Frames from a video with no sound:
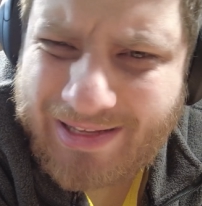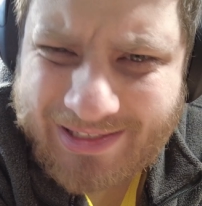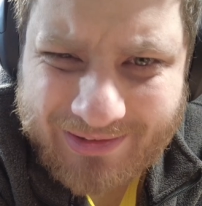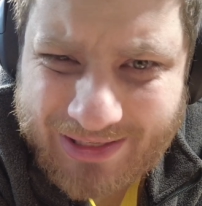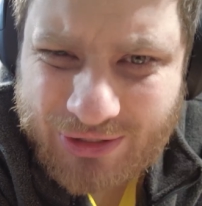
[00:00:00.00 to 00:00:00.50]
It's
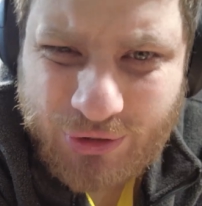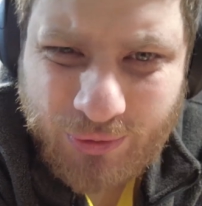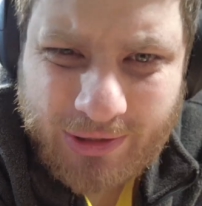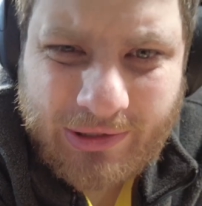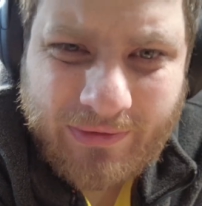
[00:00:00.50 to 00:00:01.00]
at least
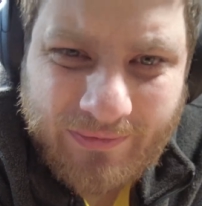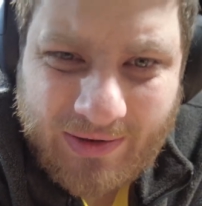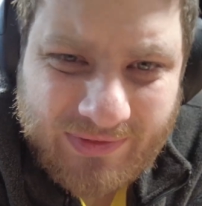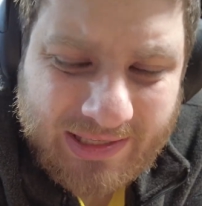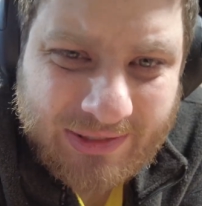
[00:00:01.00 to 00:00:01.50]
two hundred
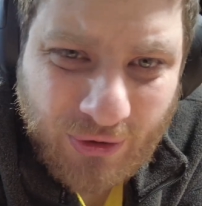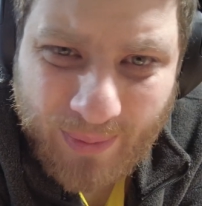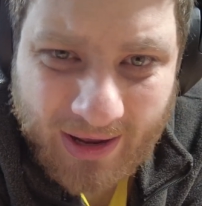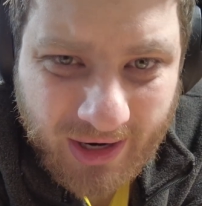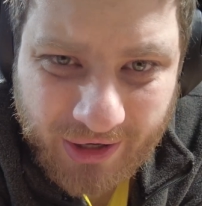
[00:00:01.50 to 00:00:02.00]
fifty, so
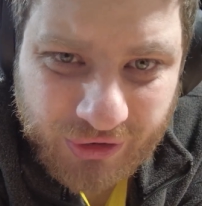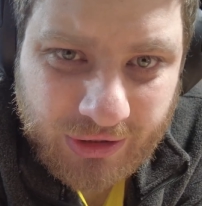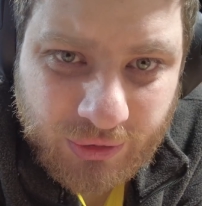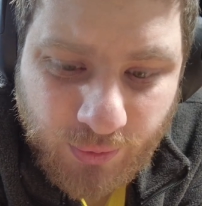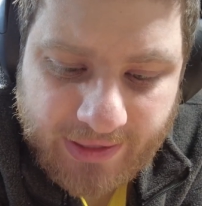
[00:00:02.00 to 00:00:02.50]
about one
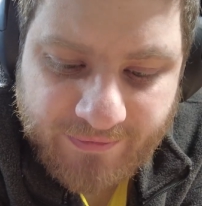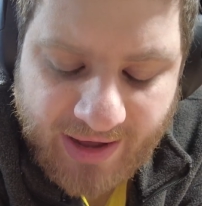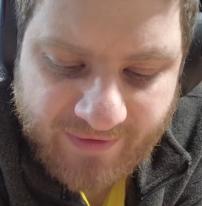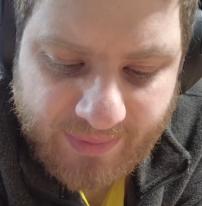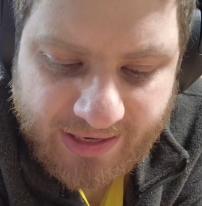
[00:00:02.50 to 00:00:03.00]
hundred
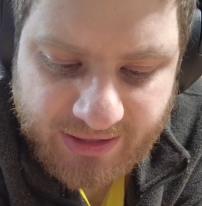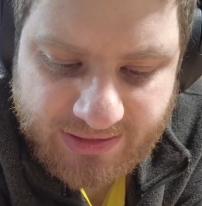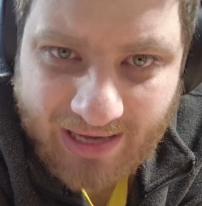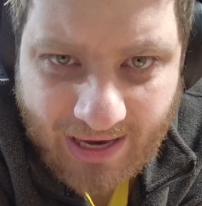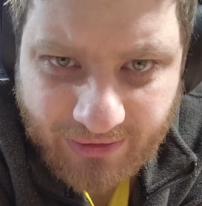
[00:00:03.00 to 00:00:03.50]
twenty-five
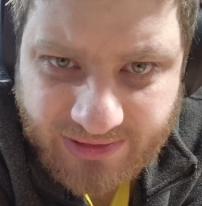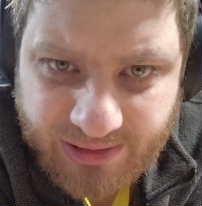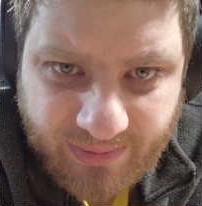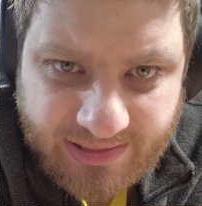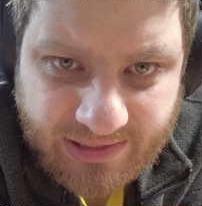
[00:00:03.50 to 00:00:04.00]
pairs. I don't
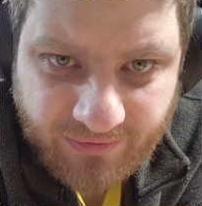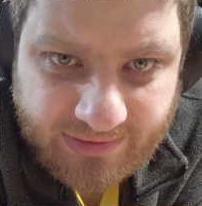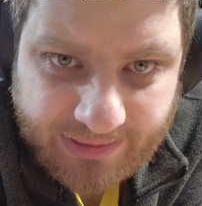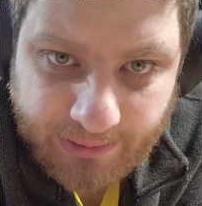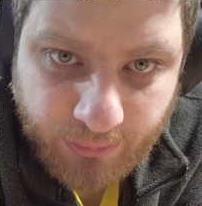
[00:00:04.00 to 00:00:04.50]
see myself
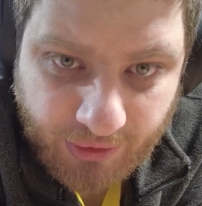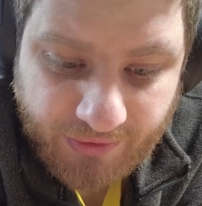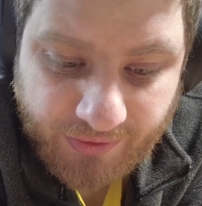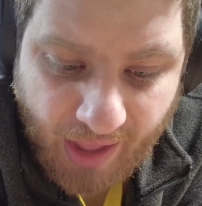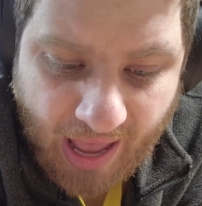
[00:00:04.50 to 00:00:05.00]
needing more
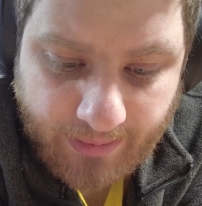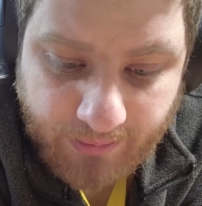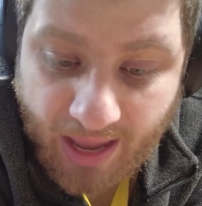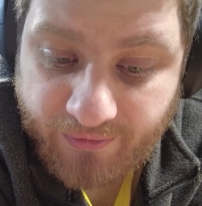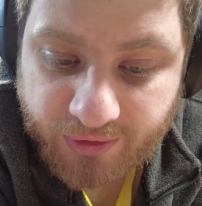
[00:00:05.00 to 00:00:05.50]
than that
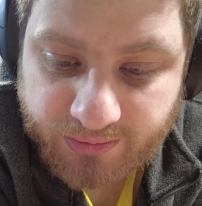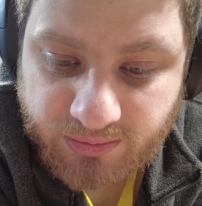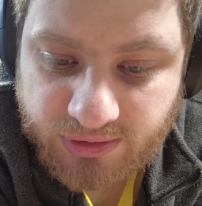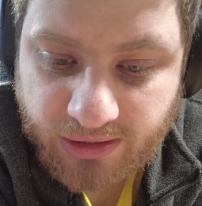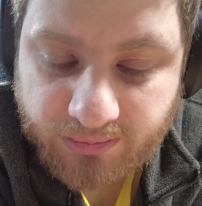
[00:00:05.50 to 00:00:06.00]
ever.
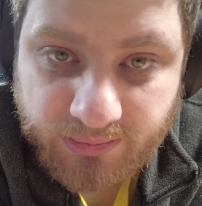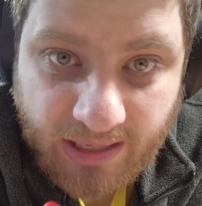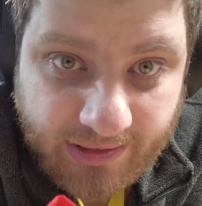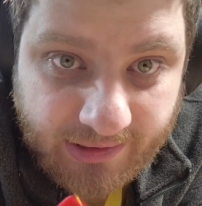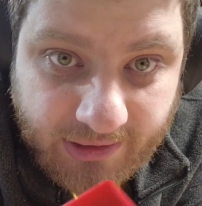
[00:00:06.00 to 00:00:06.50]
So
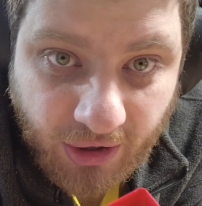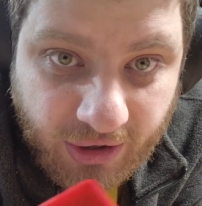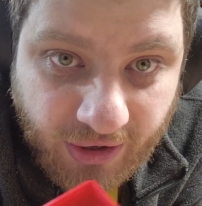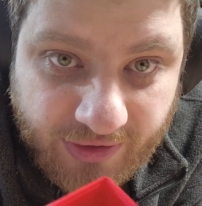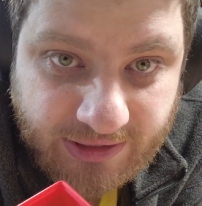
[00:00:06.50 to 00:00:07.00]
I think I'll
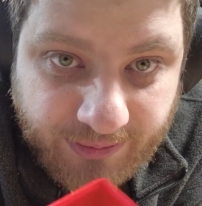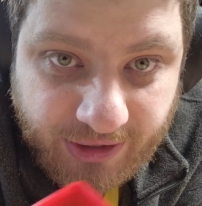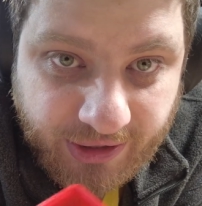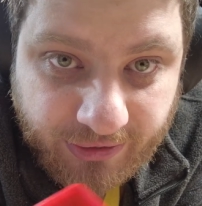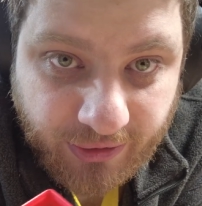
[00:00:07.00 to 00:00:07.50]
call this a
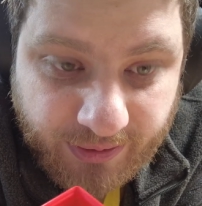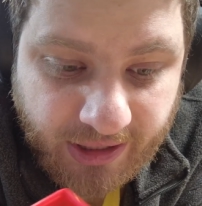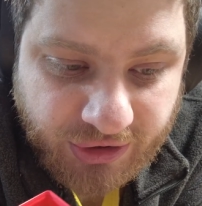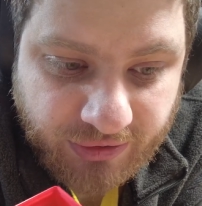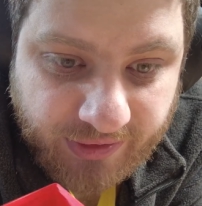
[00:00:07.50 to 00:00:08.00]
pretty good little
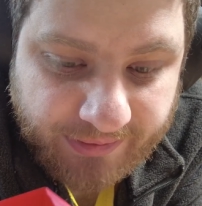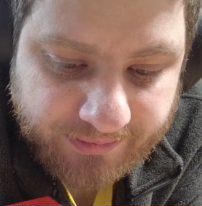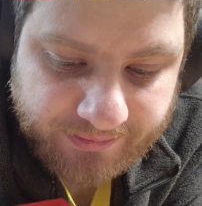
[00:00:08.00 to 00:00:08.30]
production run.